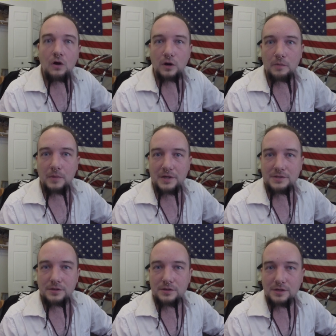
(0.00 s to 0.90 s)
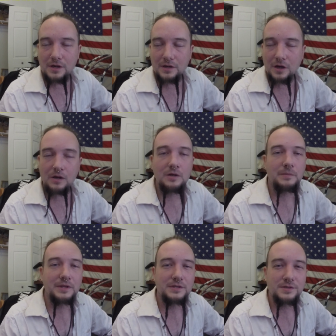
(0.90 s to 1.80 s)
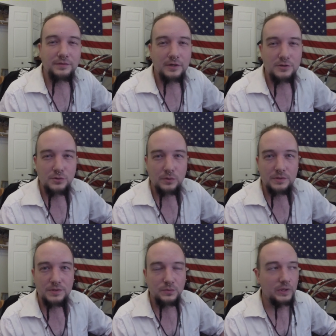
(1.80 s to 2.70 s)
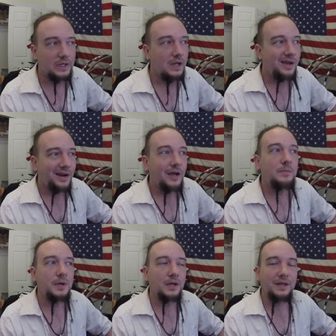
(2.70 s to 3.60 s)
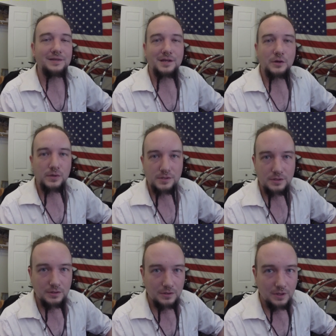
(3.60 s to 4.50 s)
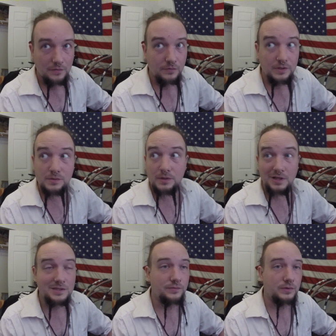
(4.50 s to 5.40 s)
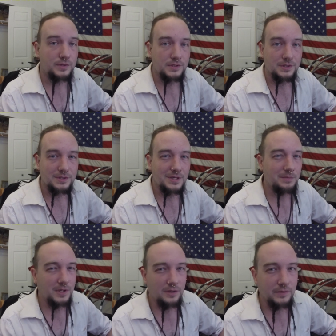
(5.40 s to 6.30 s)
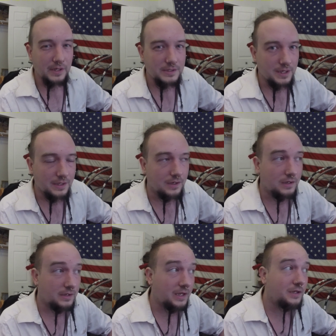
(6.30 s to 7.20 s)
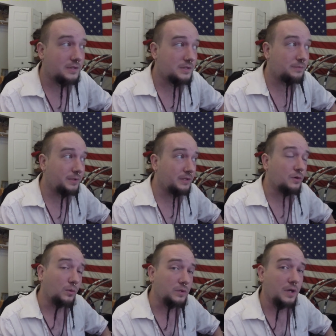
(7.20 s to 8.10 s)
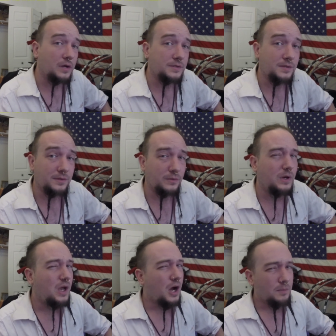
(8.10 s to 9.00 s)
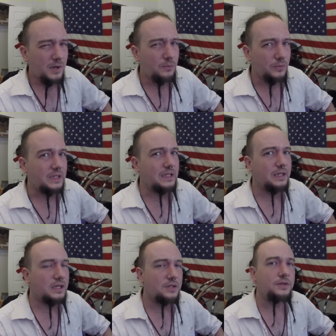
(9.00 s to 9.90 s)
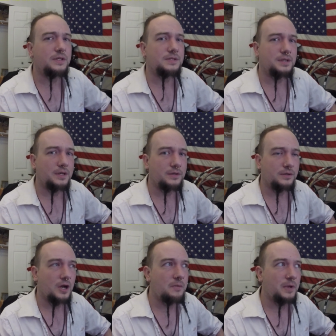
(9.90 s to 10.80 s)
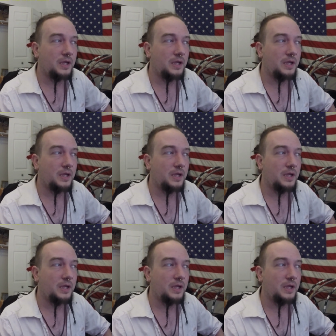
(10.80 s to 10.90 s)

All right, my turn to talk. I'm going to make this very short and sweet. I am not anti-Christian. I'm friends with lots of Christians. I'm not even anti-God. And to be totally honest with you, I'm not really an atheist either. I'm